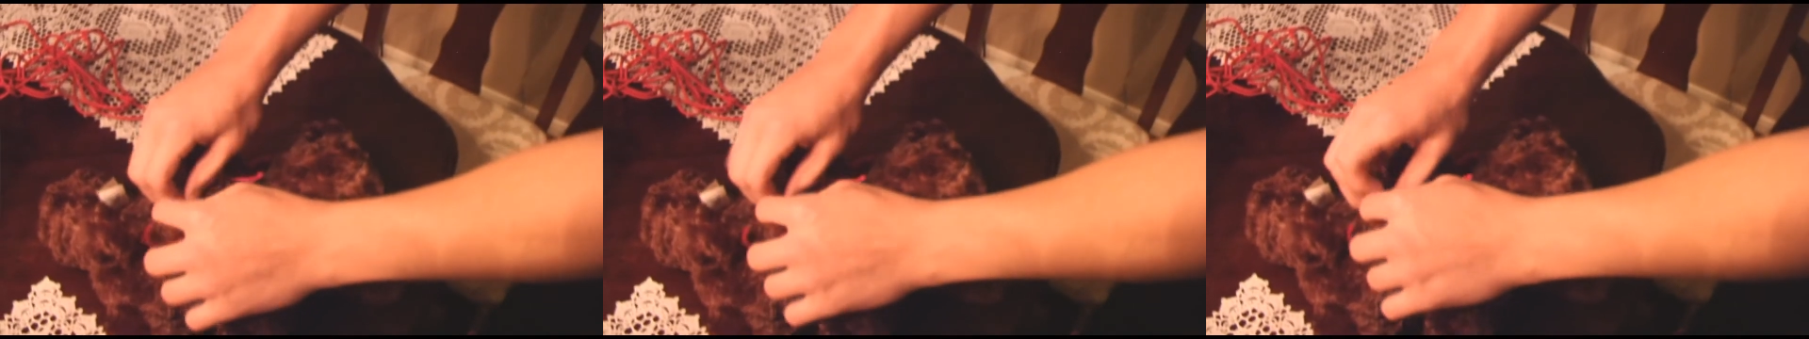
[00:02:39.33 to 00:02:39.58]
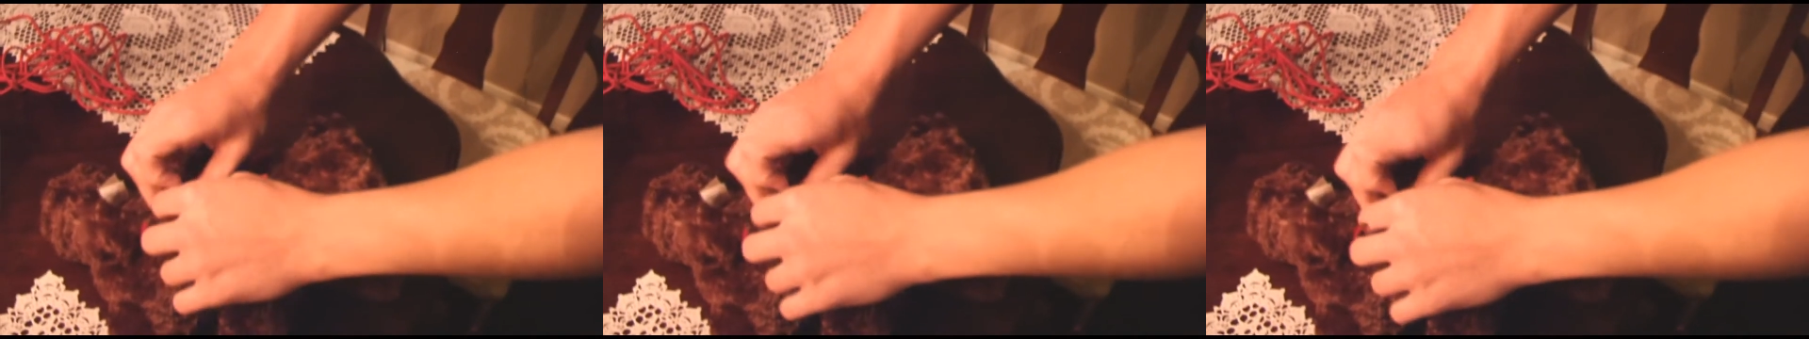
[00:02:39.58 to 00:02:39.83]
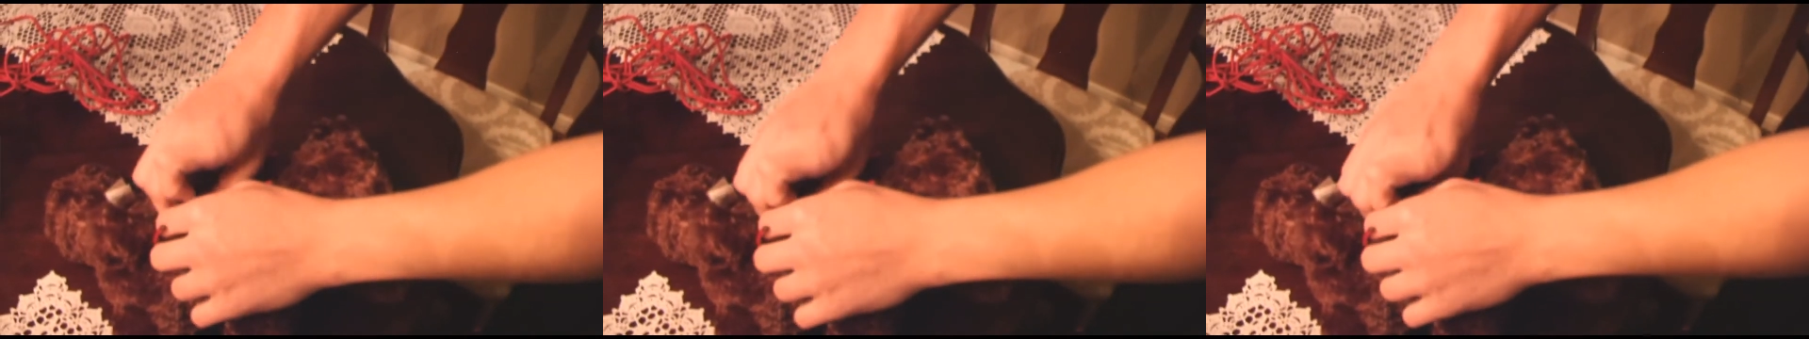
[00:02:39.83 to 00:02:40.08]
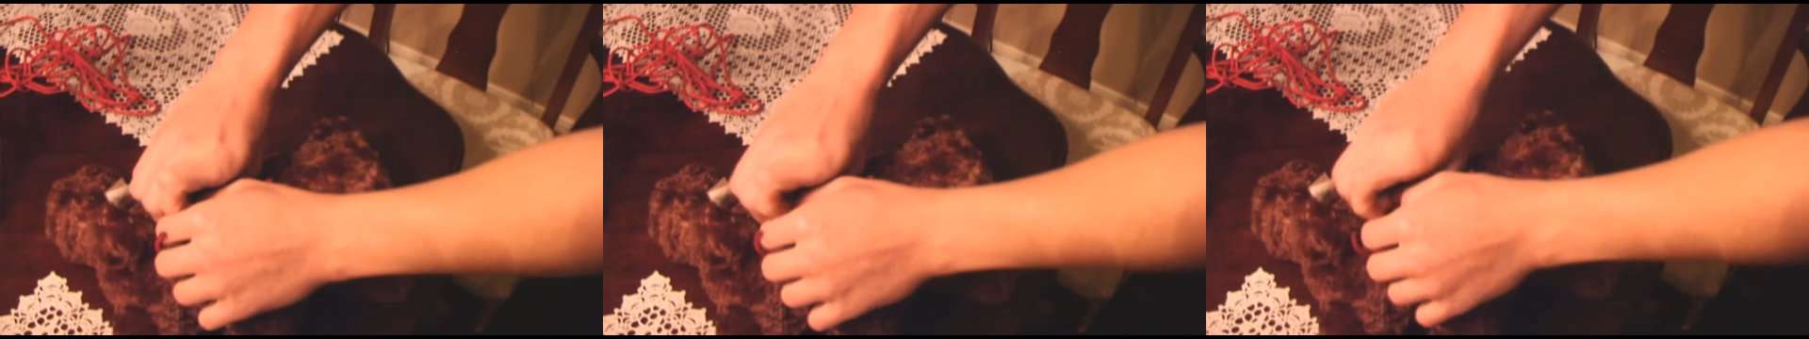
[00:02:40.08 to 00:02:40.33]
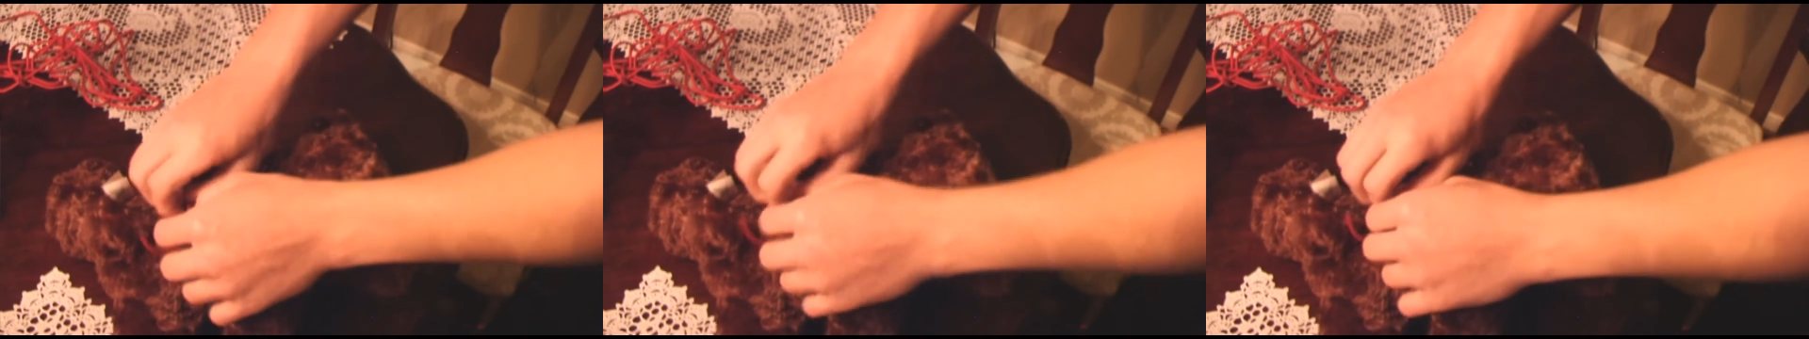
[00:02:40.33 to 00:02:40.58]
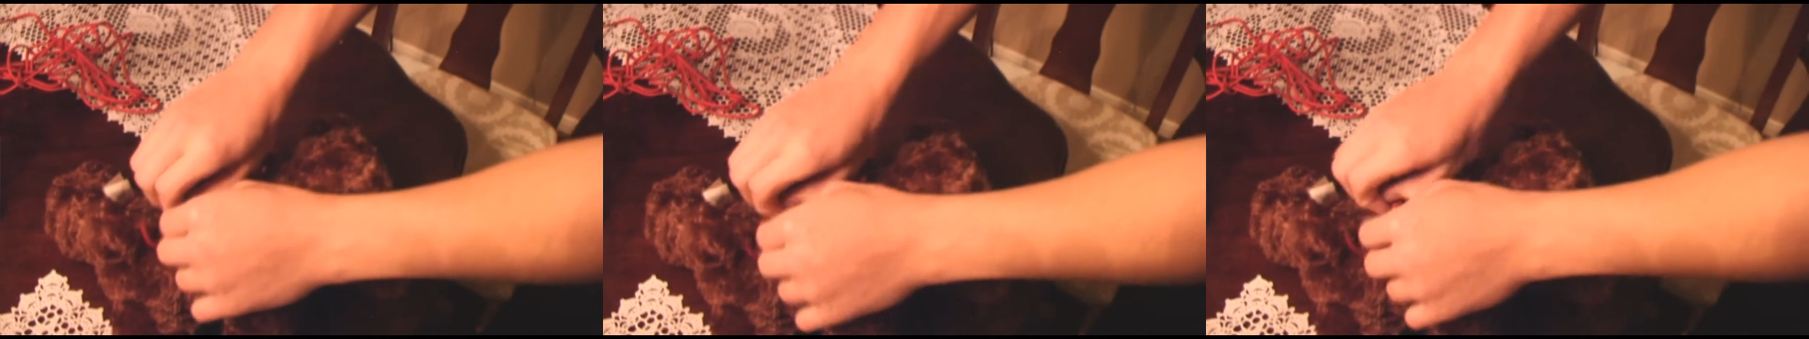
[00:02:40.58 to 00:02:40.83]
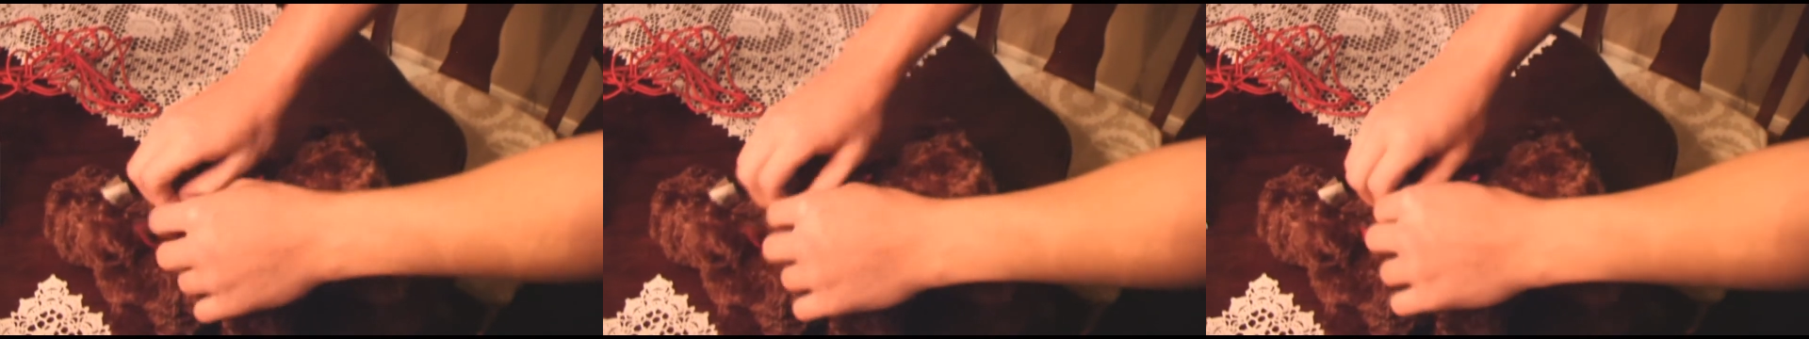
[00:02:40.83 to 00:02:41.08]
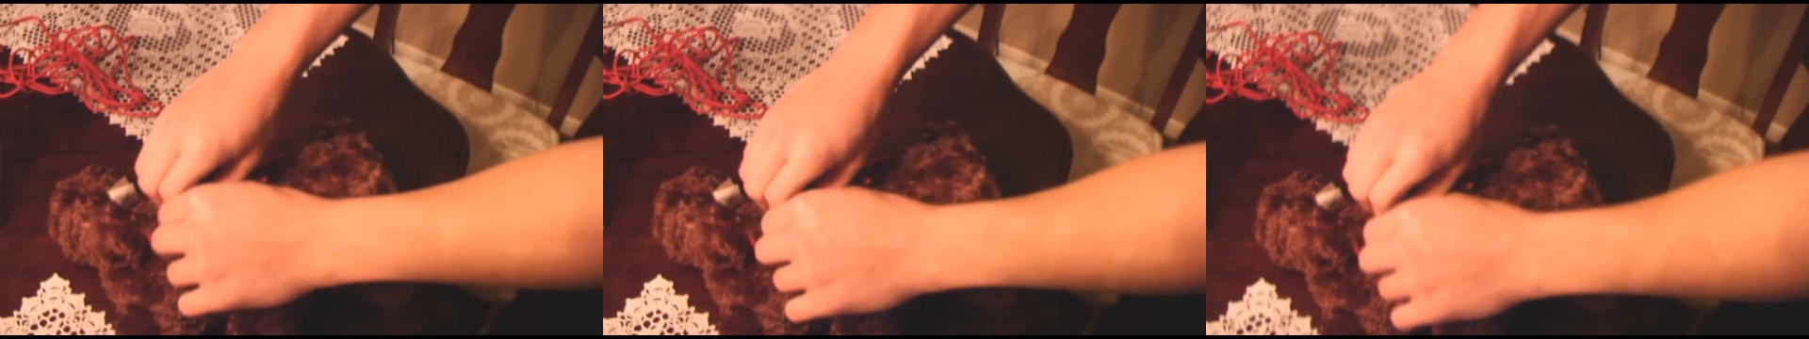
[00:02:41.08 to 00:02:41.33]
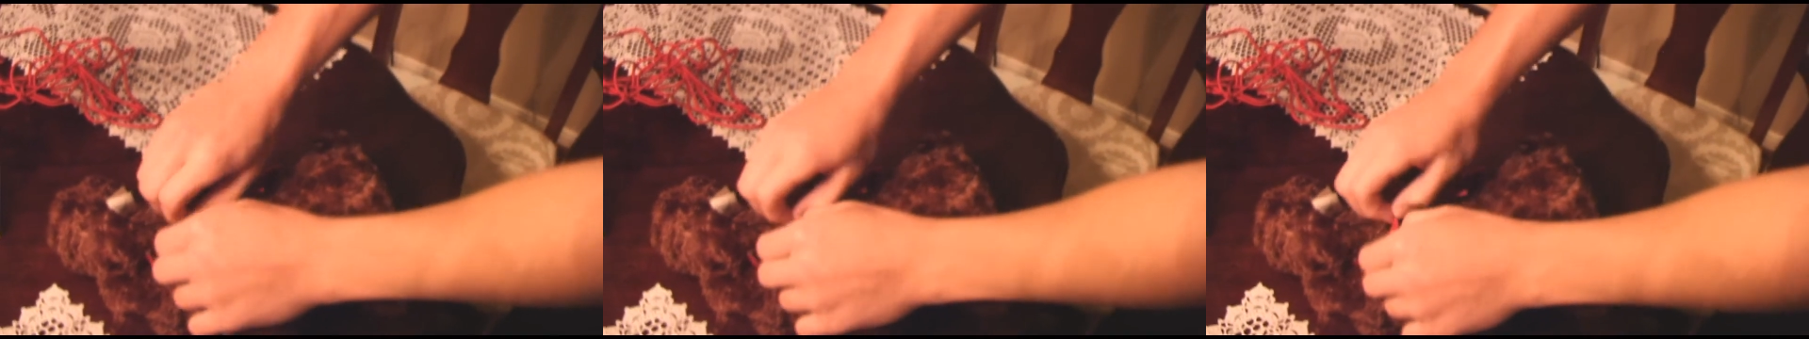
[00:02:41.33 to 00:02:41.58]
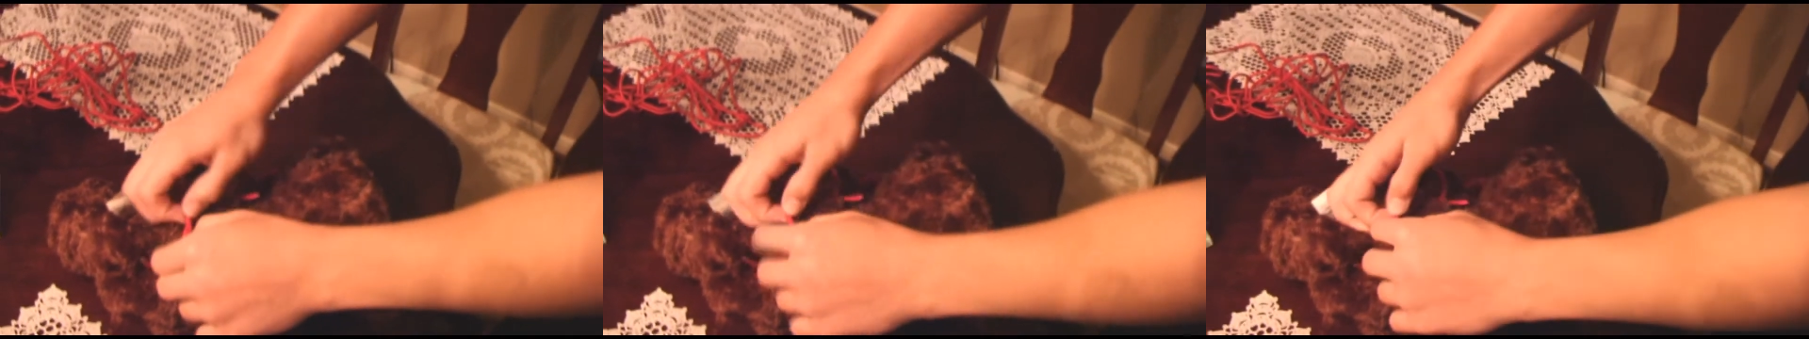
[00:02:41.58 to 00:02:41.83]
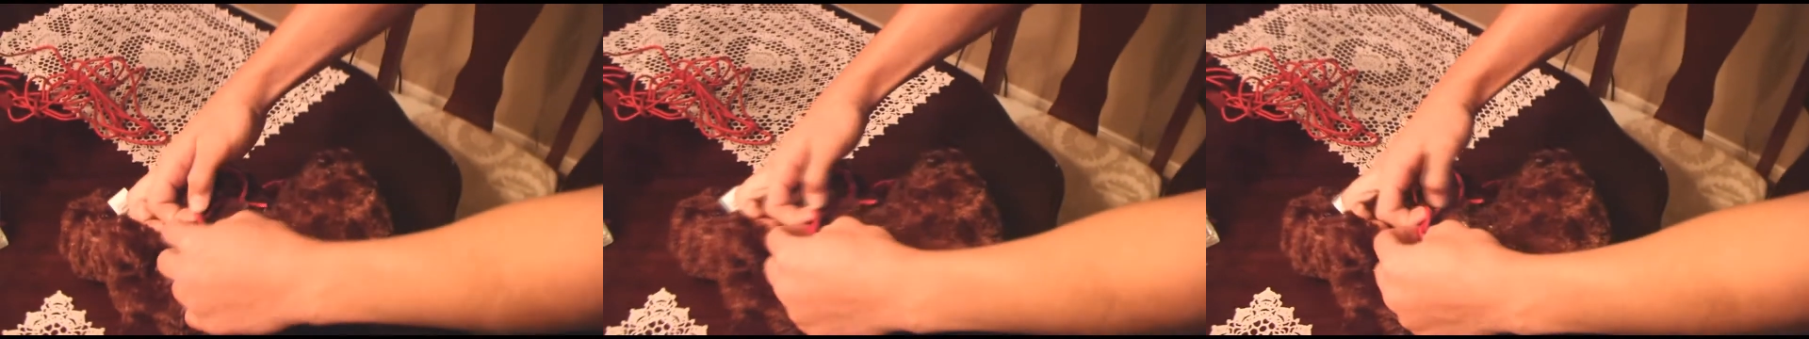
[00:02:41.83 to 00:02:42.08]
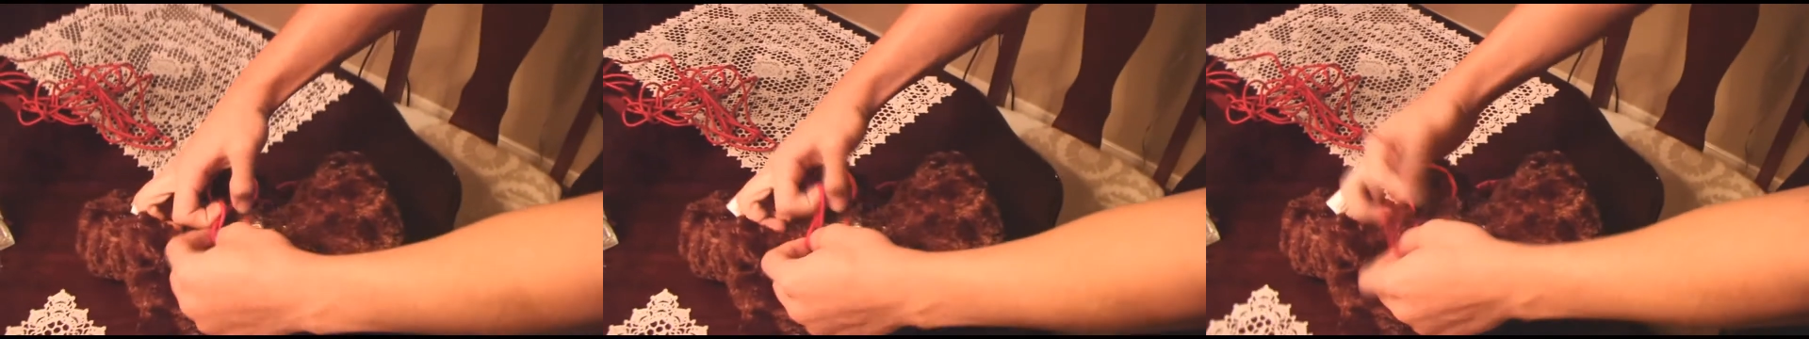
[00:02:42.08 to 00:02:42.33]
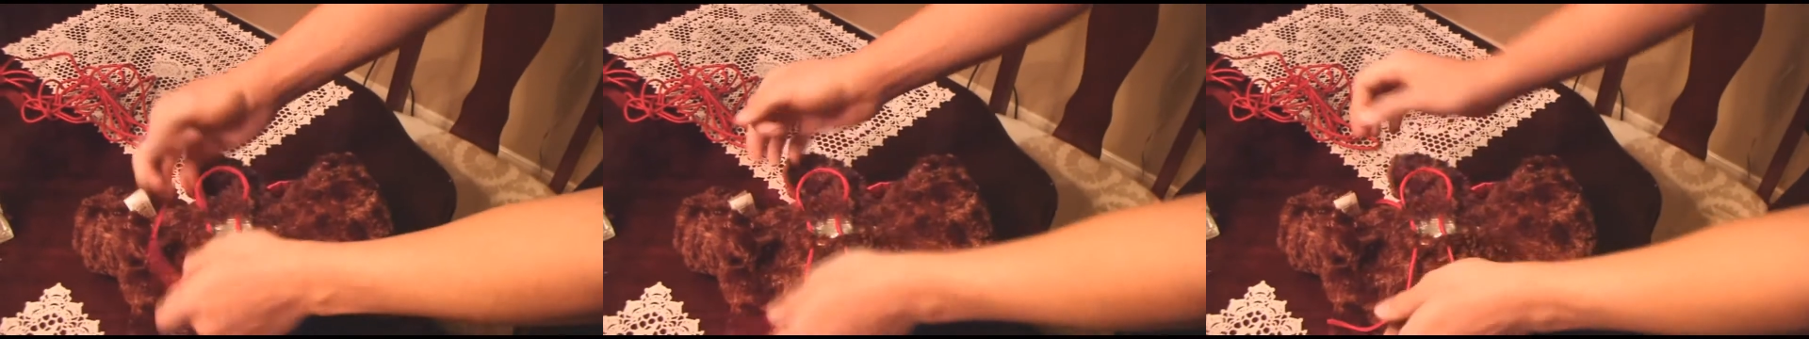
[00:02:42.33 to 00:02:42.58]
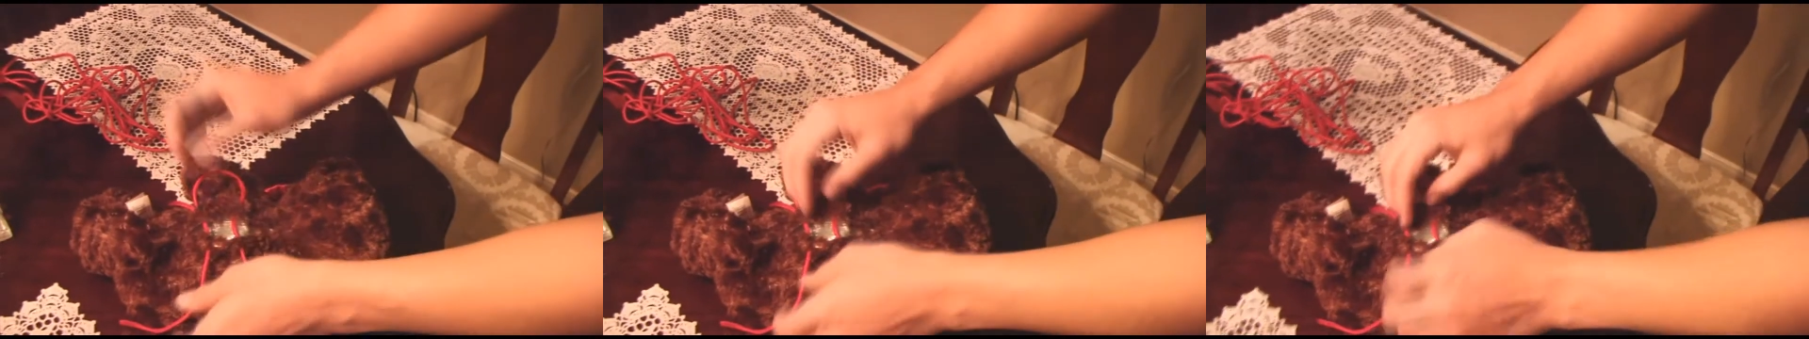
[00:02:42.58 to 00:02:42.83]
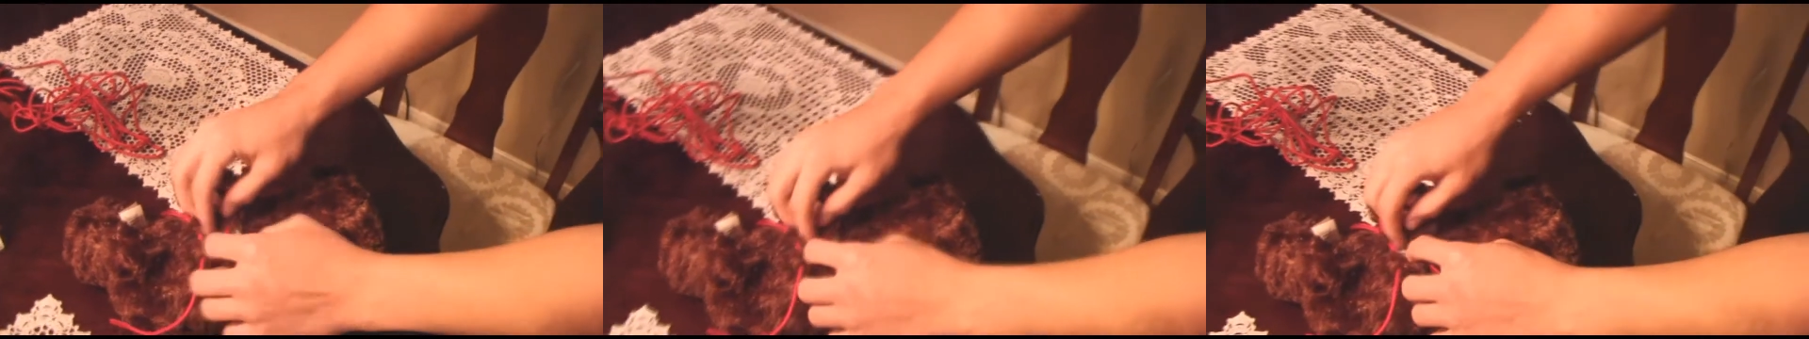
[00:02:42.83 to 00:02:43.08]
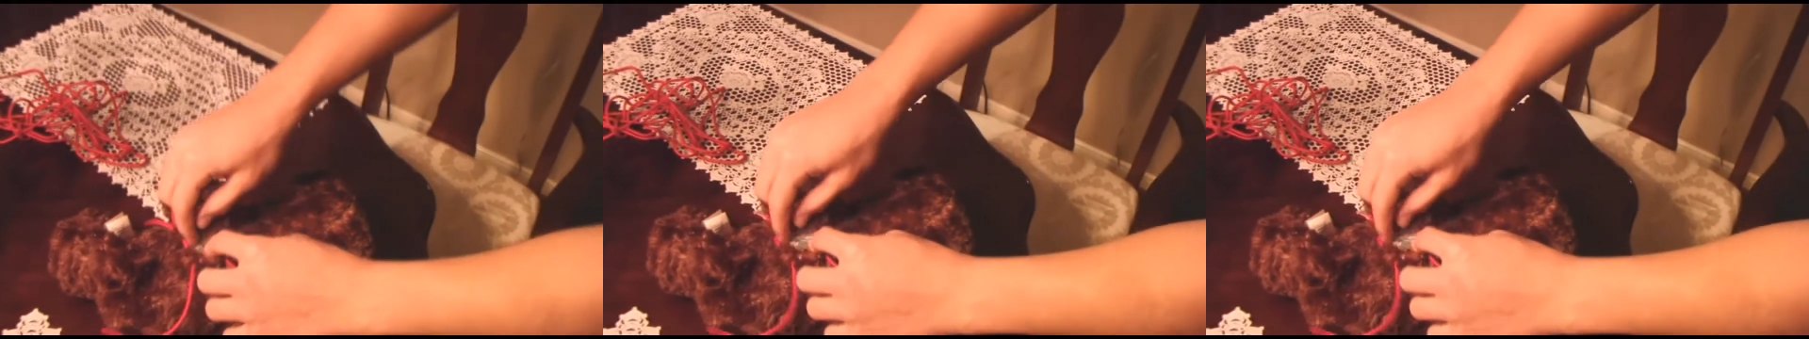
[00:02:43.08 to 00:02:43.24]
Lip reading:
(no speaker visible)